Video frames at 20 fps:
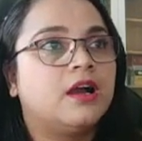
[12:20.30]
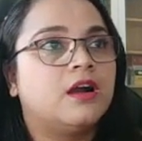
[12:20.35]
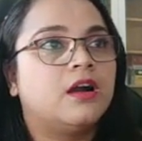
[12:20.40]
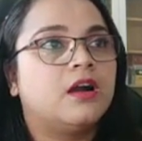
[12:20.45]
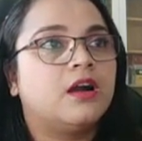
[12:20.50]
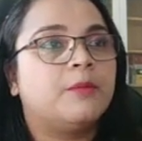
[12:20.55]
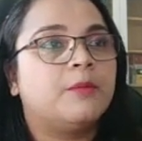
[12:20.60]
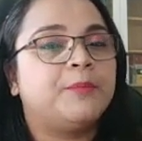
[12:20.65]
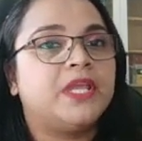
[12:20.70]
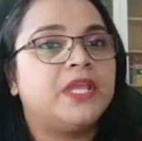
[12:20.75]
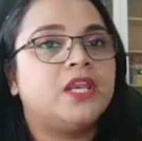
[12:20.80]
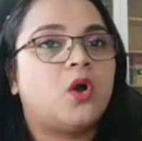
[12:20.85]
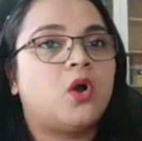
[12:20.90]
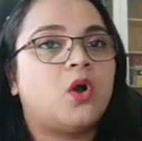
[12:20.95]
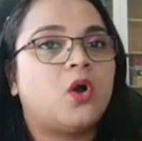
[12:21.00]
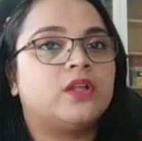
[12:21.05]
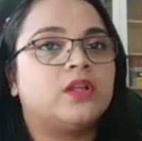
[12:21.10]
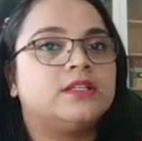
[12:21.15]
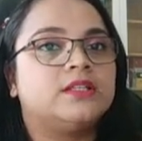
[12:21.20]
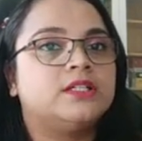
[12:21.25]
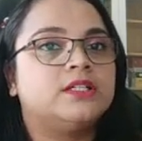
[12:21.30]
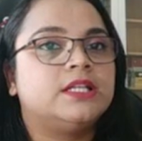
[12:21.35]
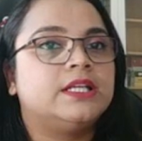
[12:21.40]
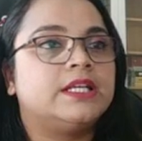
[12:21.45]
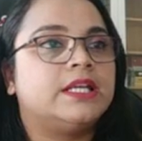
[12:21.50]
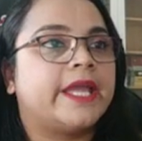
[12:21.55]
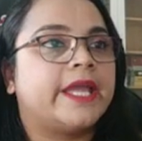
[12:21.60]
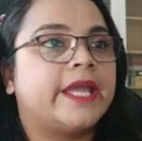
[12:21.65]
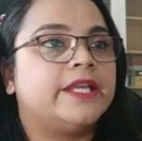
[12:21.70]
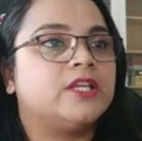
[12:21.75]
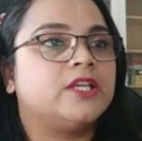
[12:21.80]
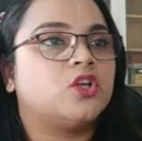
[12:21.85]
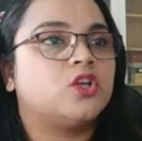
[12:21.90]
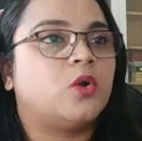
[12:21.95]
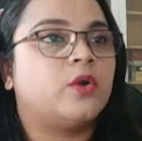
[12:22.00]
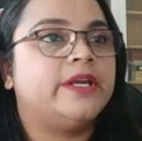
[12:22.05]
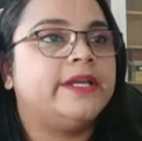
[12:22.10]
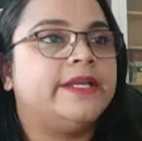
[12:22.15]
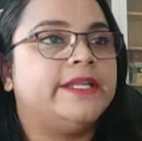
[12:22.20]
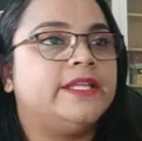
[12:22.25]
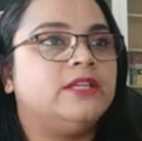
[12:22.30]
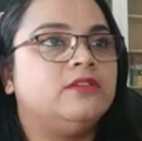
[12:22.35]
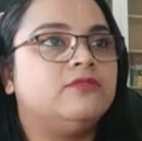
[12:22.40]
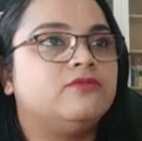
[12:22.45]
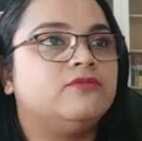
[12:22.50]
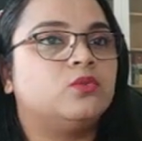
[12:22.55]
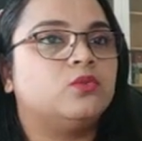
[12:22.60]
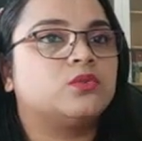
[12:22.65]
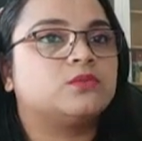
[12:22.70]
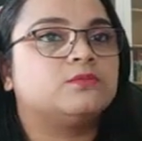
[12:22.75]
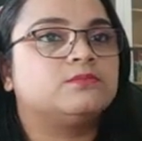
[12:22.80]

a pin on the knight on d4.